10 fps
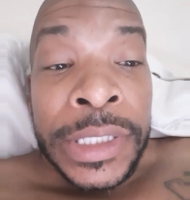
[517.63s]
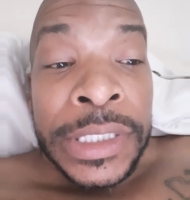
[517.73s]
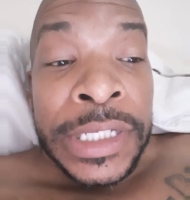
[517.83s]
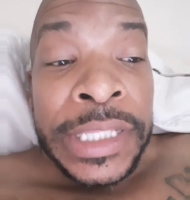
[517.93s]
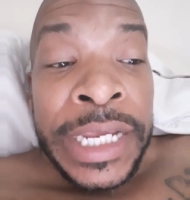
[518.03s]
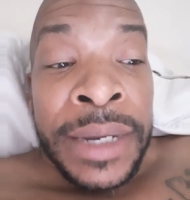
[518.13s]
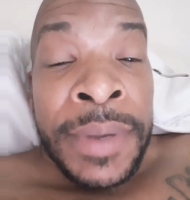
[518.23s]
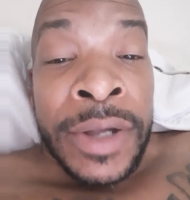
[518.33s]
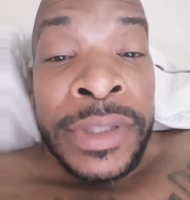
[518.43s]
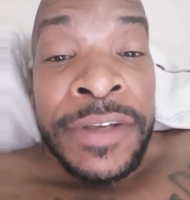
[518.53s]
the thing
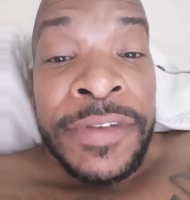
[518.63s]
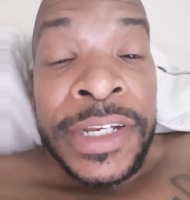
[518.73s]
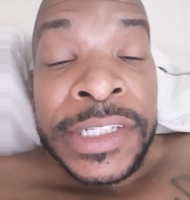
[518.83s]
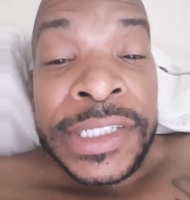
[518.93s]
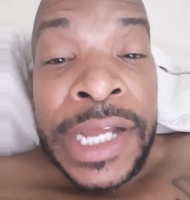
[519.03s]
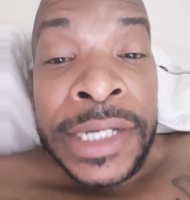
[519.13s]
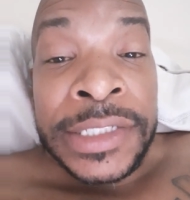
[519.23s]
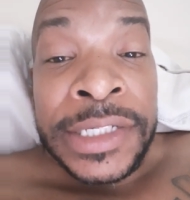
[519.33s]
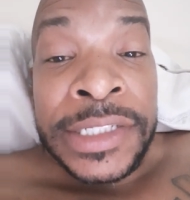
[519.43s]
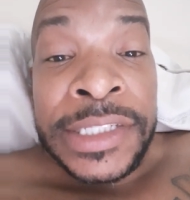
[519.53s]
about dividend stocks
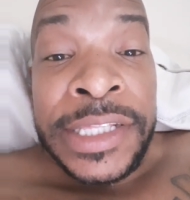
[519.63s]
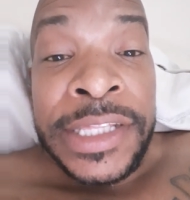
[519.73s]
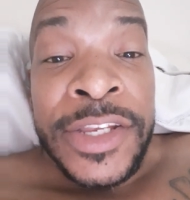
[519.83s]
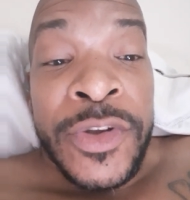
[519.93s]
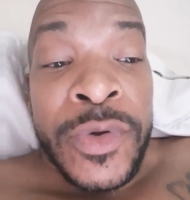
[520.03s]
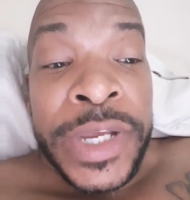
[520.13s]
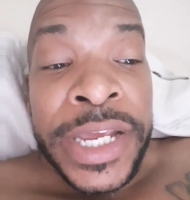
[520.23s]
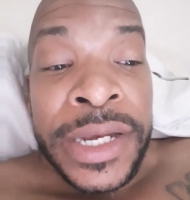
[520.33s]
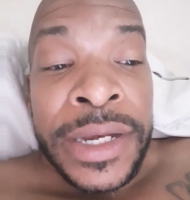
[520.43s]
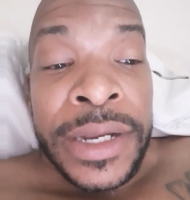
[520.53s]
is you
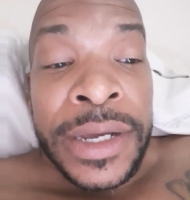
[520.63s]
get